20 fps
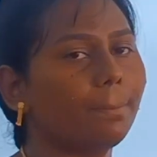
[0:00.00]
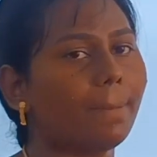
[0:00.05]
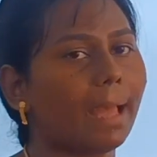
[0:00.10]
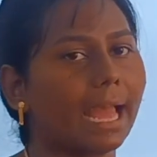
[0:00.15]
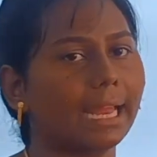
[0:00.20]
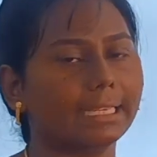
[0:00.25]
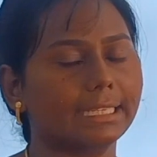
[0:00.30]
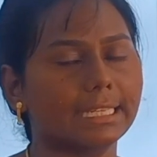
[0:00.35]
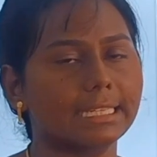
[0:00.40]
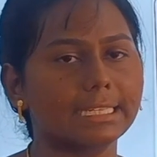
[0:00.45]

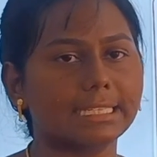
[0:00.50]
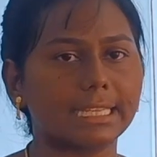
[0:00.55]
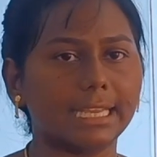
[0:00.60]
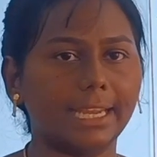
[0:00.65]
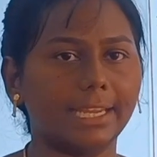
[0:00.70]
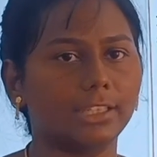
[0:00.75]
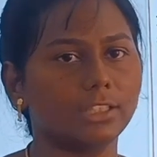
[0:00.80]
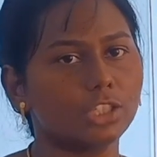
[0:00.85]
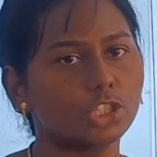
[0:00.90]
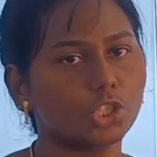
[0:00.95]
patterns
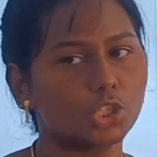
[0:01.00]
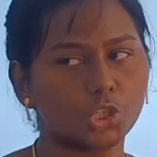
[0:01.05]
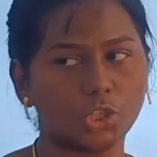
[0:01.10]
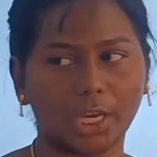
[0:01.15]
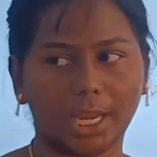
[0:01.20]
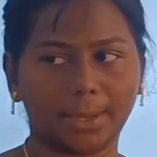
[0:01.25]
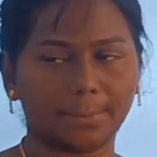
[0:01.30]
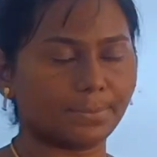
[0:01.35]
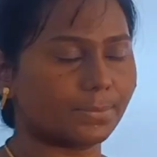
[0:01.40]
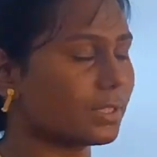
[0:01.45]
in
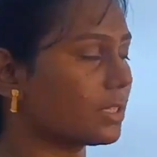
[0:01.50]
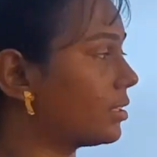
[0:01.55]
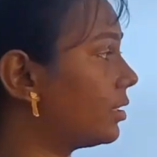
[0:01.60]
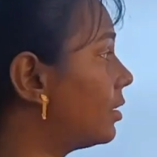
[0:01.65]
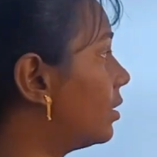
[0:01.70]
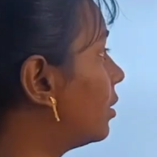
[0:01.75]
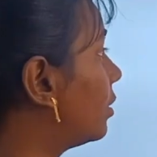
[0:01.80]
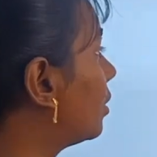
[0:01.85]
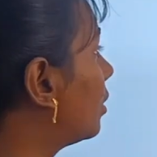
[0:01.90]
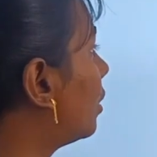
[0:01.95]
shapes.
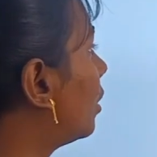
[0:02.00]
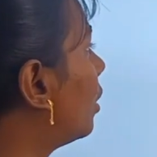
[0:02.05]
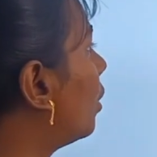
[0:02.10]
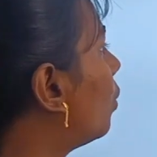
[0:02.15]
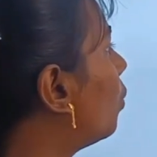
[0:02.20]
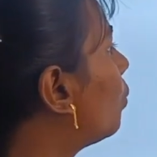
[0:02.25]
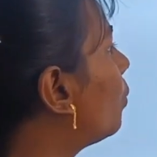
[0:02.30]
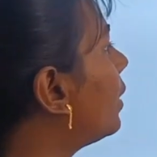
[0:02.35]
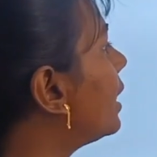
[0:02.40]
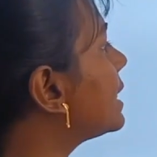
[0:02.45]

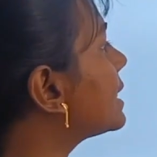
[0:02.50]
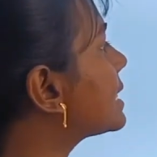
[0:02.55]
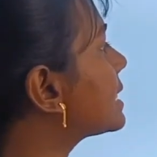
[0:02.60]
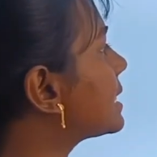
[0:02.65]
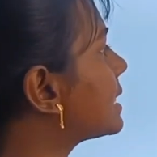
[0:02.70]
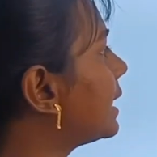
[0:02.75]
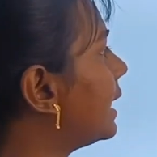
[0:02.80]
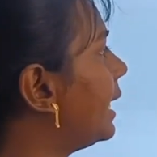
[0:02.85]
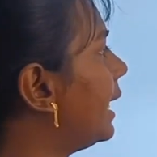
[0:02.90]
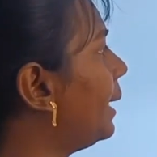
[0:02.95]
We
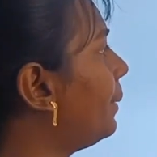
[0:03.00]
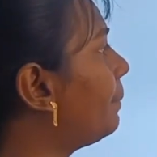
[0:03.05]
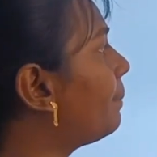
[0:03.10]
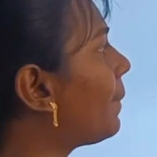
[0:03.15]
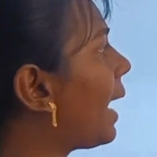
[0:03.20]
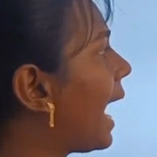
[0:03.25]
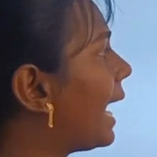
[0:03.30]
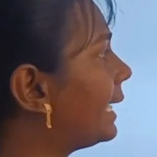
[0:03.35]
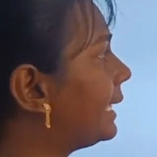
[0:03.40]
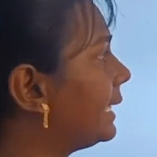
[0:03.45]
see
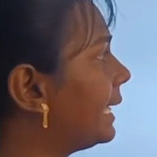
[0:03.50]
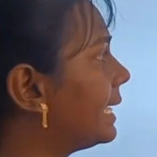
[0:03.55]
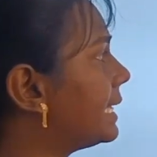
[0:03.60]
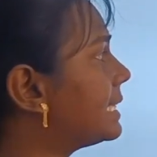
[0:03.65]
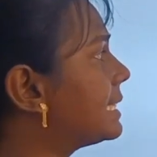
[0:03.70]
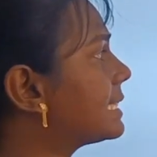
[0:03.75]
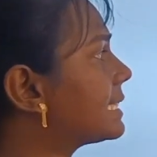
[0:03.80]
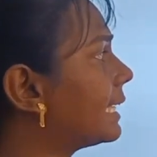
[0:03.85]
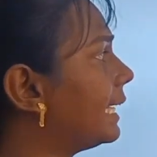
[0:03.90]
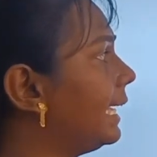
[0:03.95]

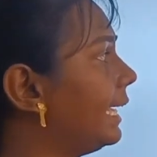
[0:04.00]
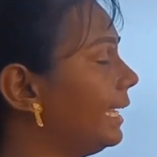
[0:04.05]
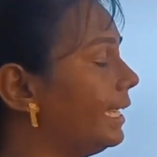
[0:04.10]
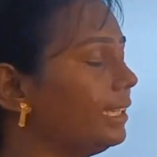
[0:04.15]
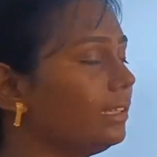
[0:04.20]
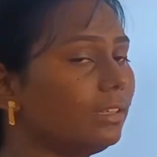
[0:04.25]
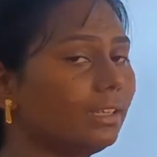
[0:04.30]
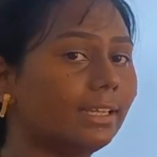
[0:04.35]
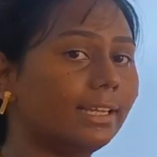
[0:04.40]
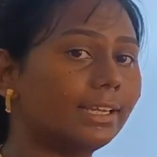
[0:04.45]
patterns
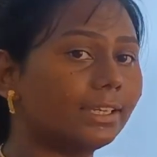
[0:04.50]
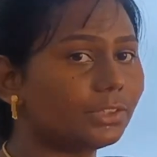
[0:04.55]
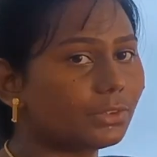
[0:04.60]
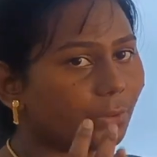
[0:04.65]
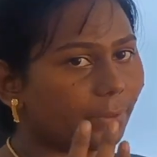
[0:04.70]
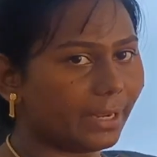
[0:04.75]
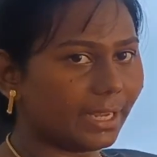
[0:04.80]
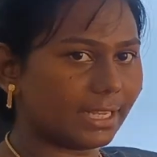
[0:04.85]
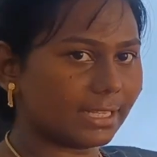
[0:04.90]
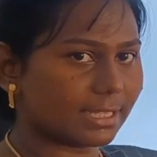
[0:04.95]
in
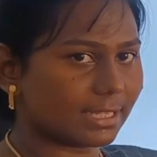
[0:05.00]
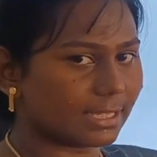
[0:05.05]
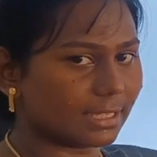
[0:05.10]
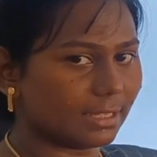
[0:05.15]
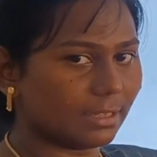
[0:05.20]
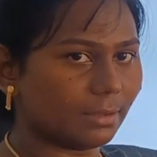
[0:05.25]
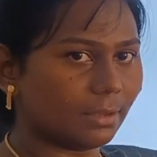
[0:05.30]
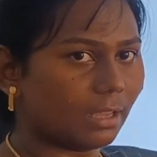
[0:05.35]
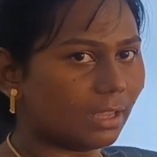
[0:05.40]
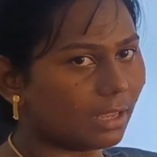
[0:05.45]
trees.
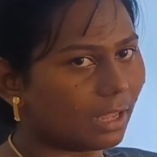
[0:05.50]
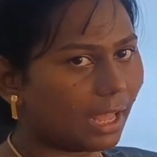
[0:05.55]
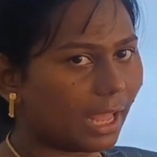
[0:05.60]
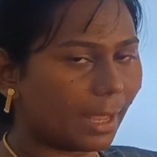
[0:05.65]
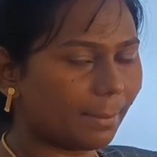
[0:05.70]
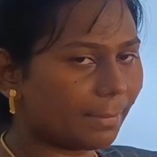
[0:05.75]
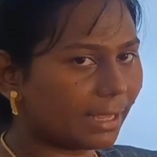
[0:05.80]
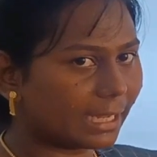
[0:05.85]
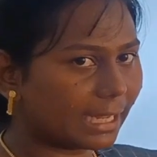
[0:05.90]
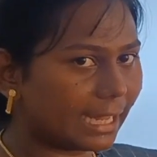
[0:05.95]

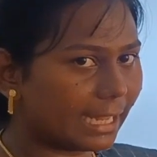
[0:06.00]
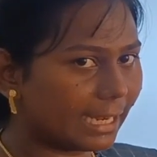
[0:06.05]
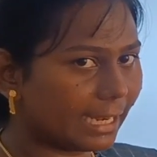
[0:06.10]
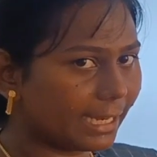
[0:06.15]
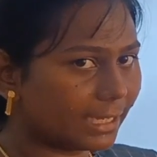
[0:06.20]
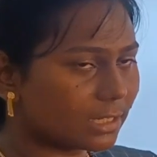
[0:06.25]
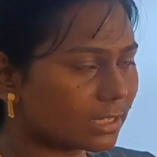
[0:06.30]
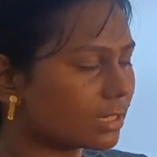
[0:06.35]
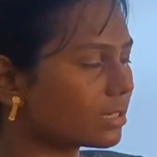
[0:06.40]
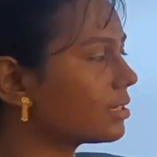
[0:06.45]
Am I
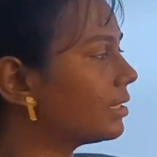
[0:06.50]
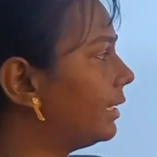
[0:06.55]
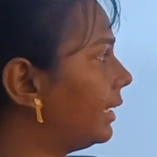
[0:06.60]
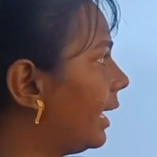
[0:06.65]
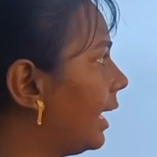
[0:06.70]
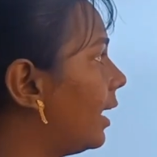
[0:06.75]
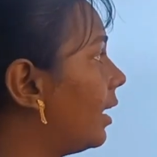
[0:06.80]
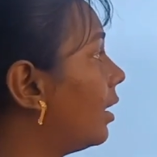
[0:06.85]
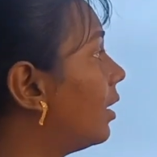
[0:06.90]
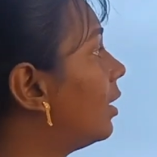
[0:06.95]
correct?
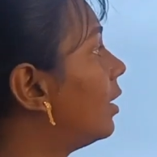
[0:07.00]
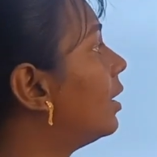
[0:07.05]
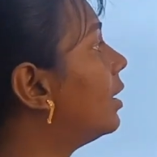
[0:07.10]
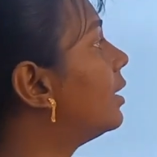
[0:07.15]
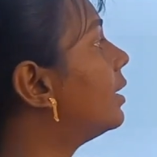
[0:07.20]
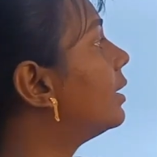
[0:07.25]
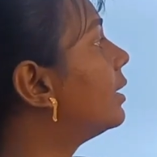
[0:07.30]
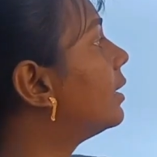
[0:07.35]
Yeah.